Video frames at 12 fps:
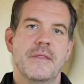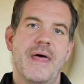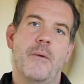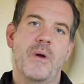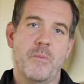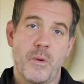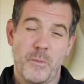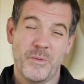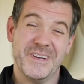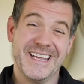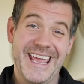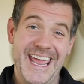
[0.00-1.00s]
That way, when
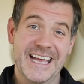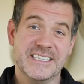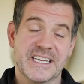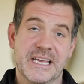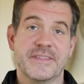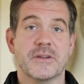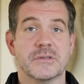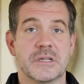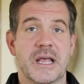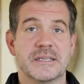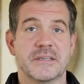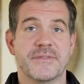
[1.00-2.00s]
we're decanting it, there's
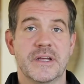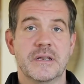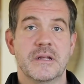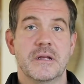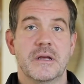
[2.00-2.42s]
less of it